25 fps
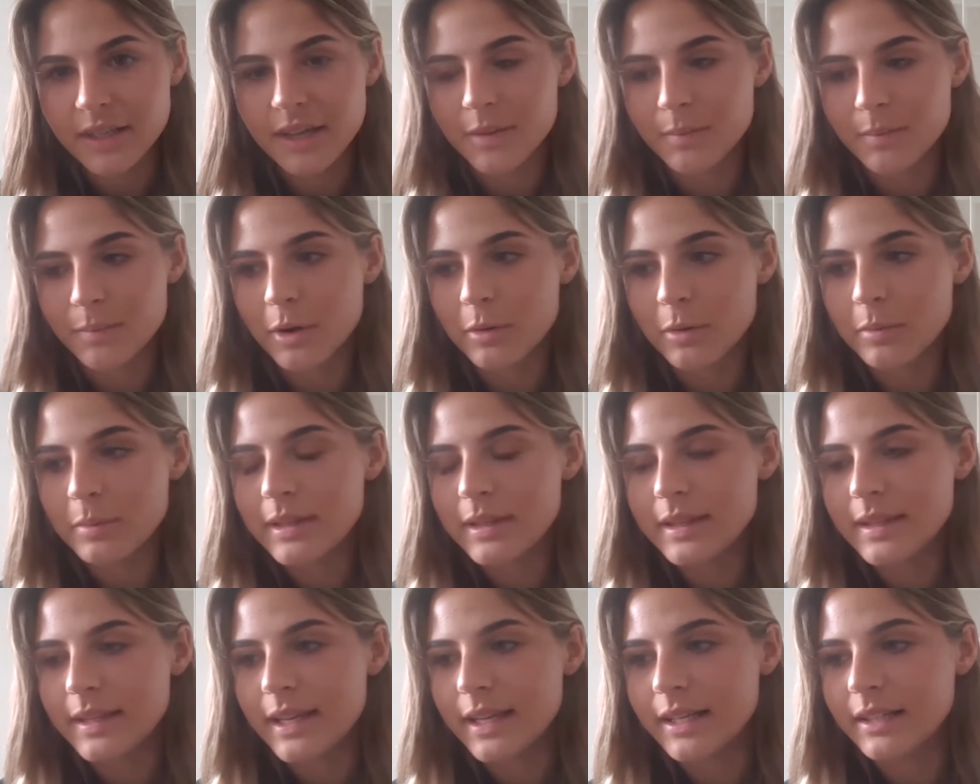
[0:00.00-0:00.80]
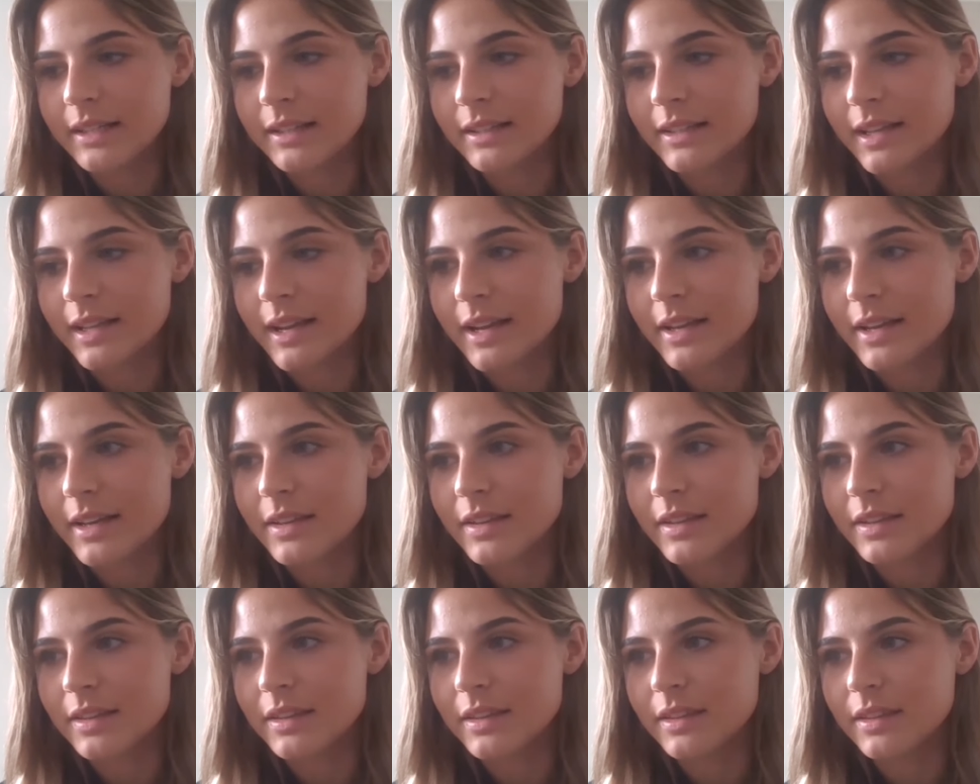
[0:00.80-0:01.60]
Uh, probably then
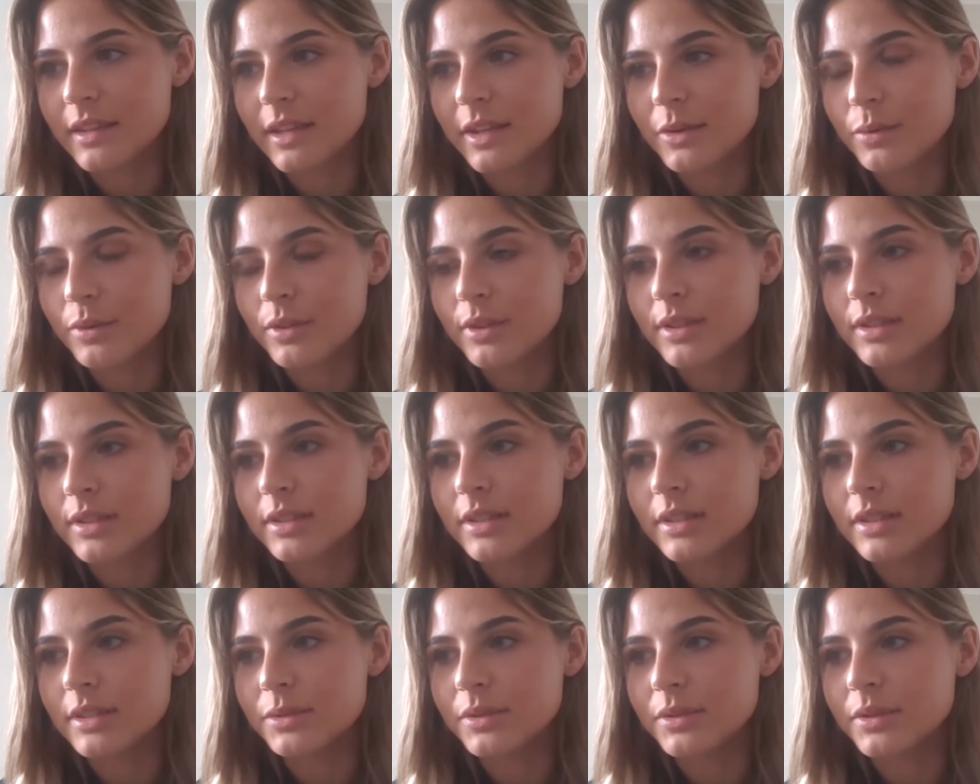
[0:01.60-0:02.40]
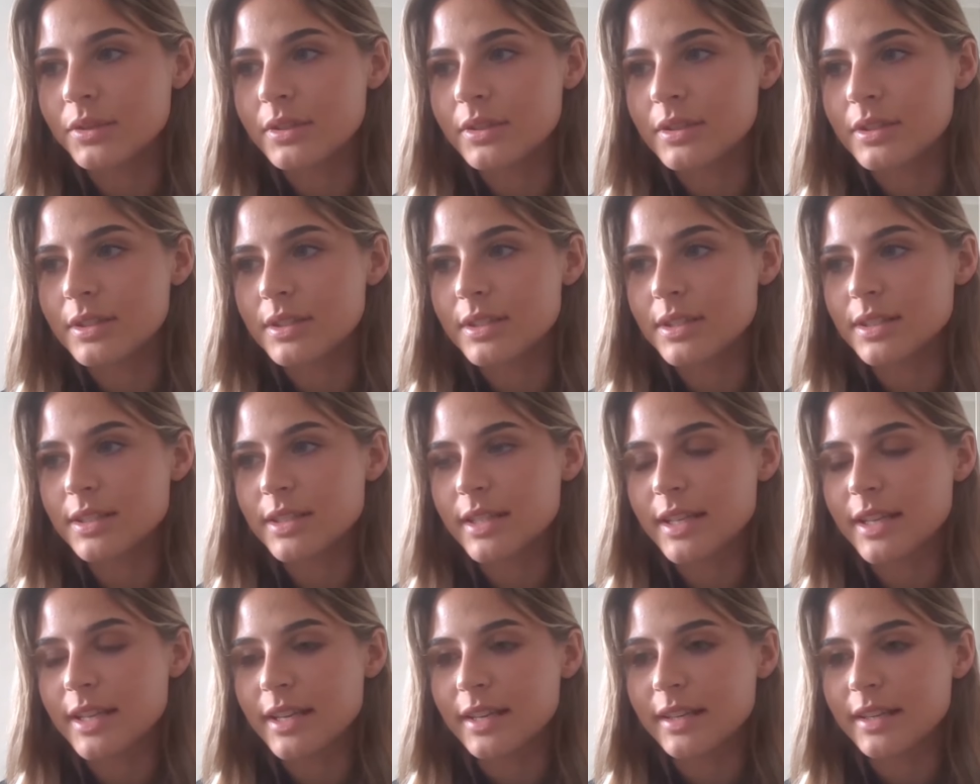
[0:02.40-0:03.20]
like they will
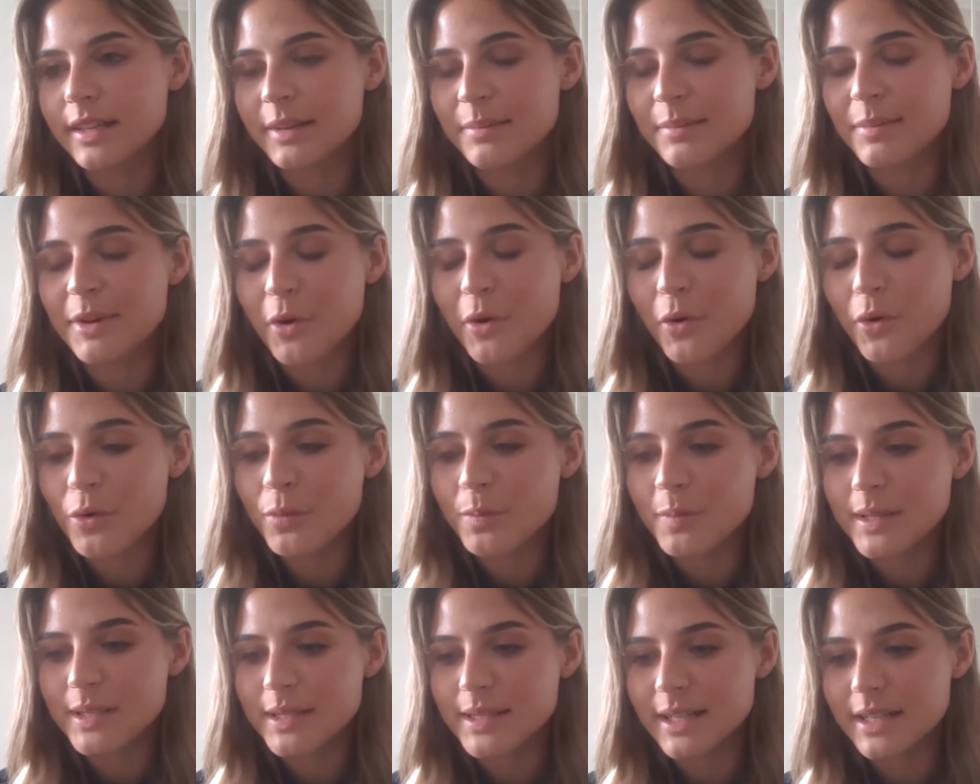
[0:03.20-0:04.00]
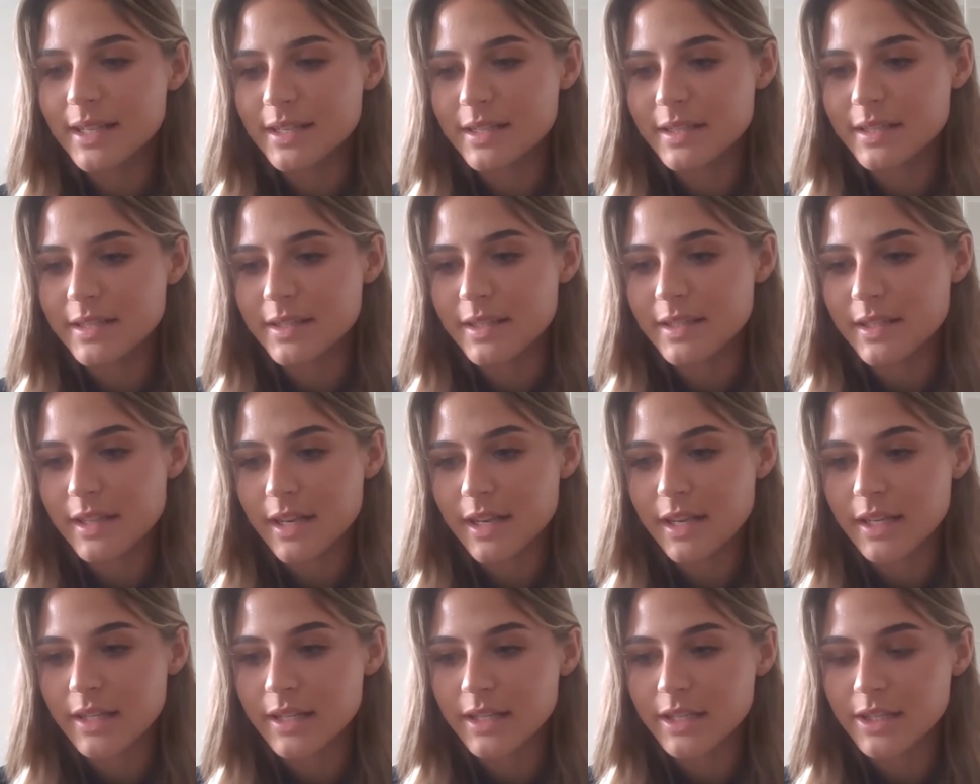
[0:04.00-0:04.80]
see like my hope is that
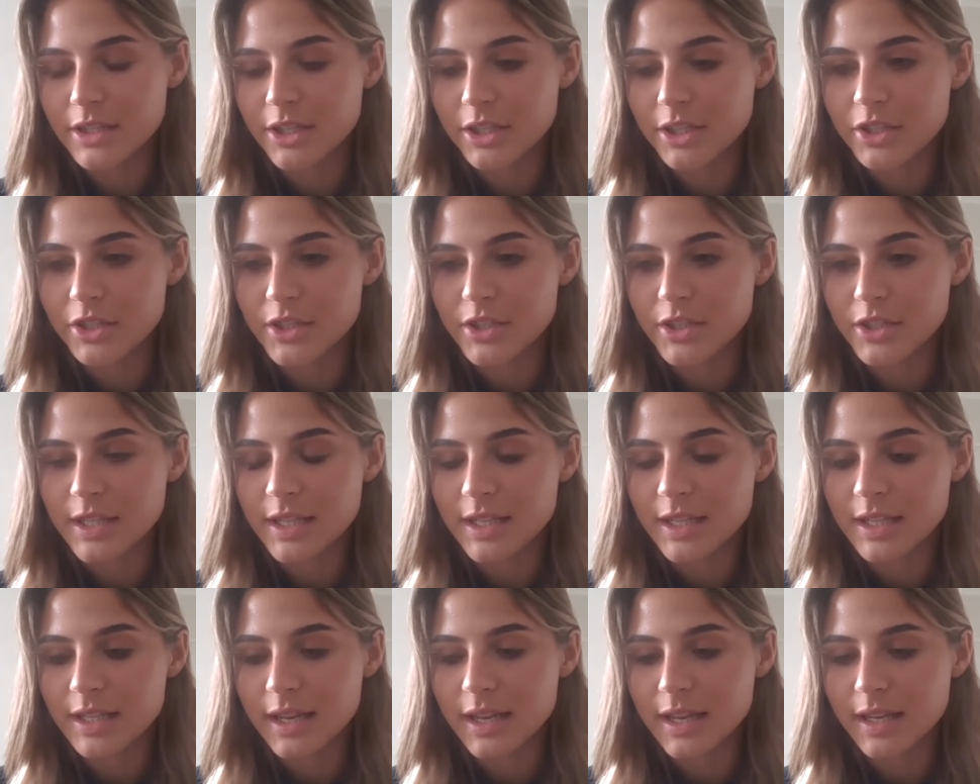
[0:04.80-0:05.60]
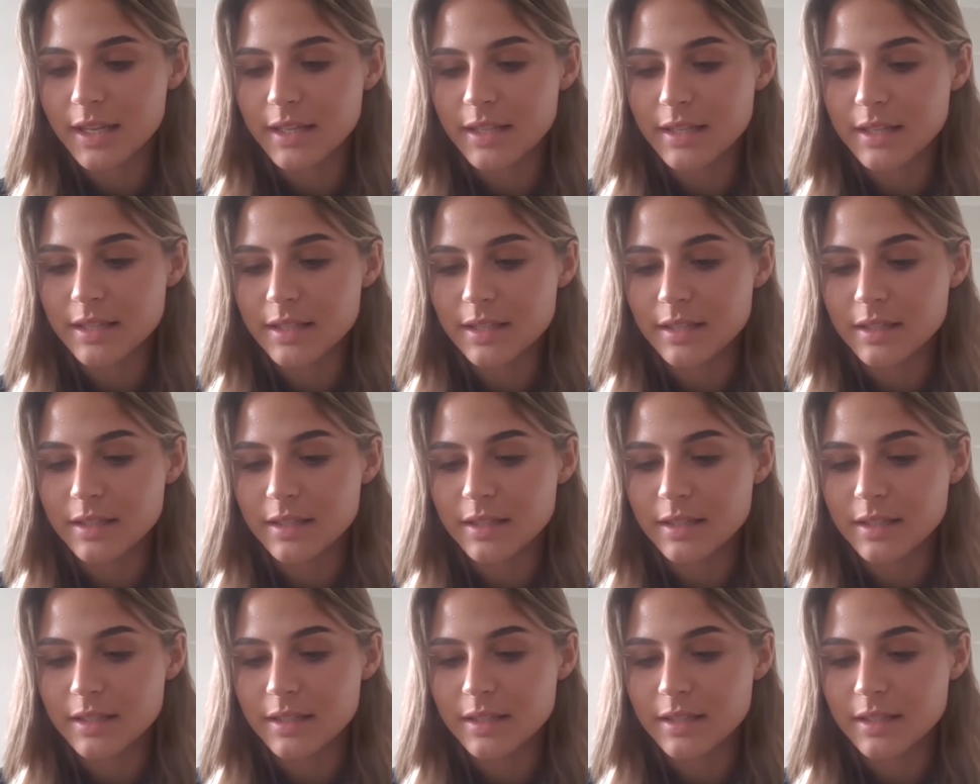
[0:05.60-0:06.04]
they they start to see like